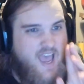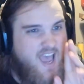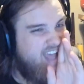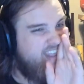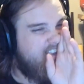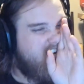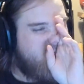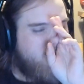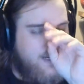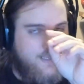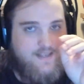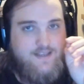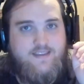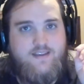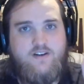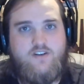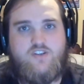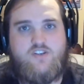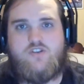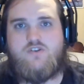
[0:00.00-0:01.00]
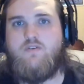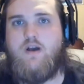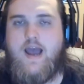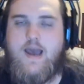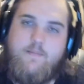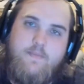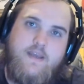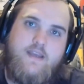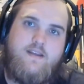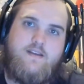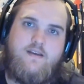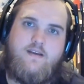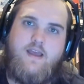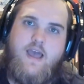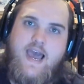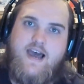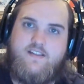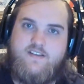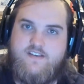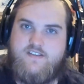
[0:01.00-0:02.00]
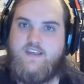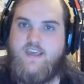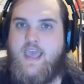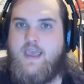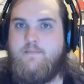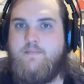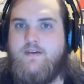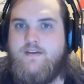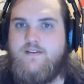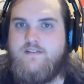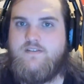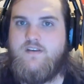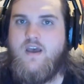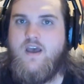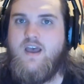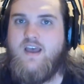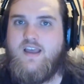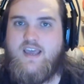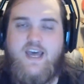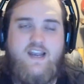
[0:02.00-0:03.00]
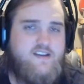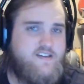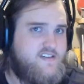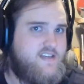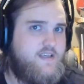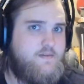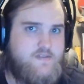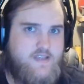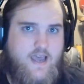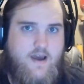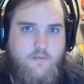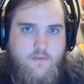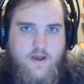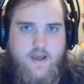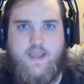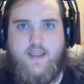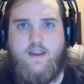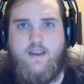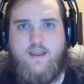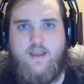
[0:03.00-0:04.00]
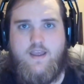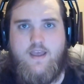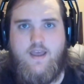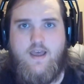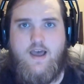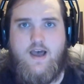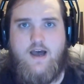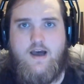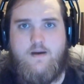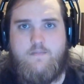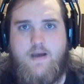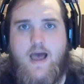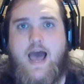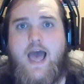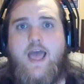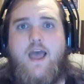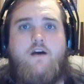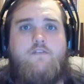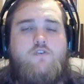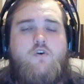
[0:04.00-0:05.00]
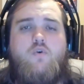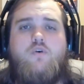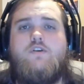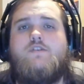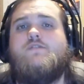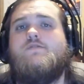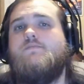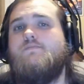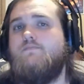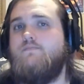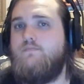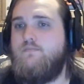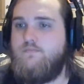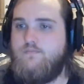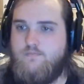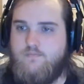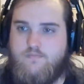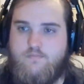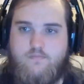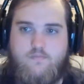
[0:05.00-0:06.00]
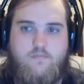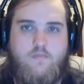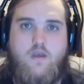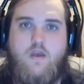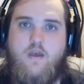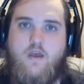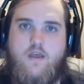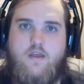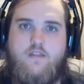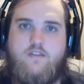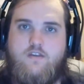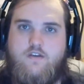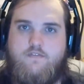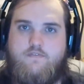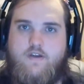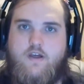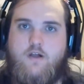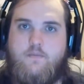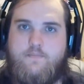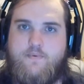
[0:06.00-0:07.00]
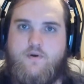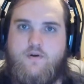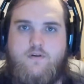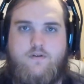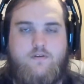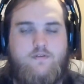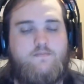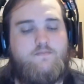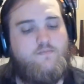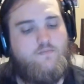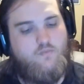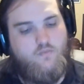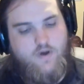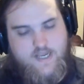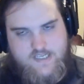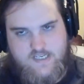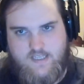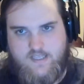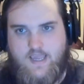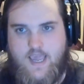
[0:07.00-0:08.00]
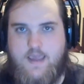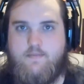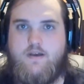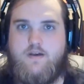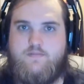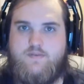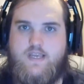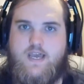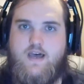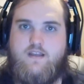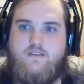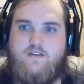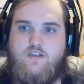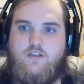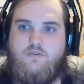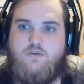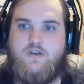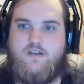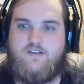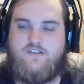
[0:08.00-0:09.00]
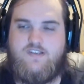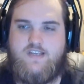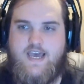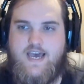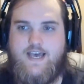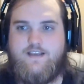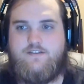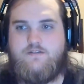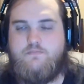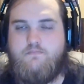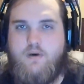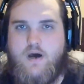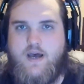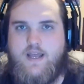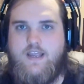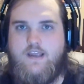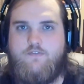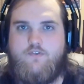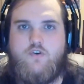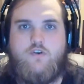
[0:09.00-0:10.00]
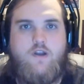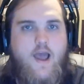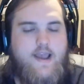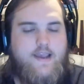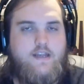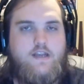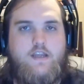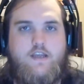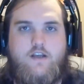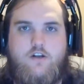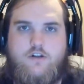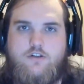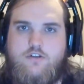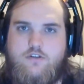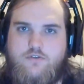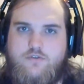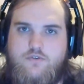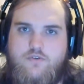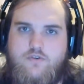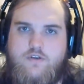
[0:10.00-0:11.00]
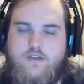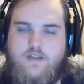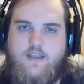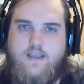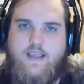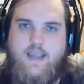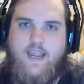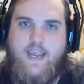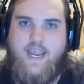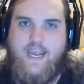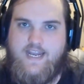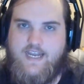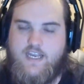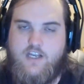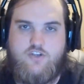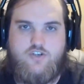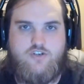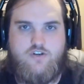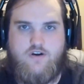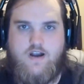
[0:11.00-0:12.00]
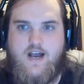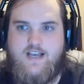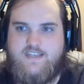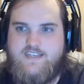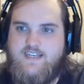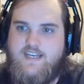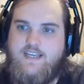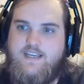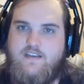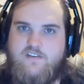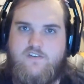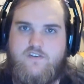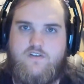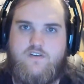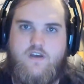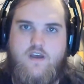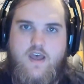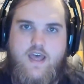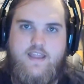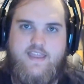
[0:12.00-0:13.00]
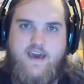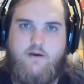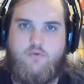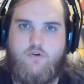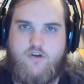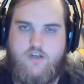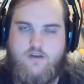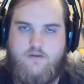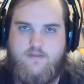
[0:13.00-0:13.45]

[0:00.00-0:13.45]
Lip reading: And the way that they're describing how this game is kind of seems that way. Of course, the developer, wait till the game comes out, then you can assess. But if you're not going to include any atrocities that were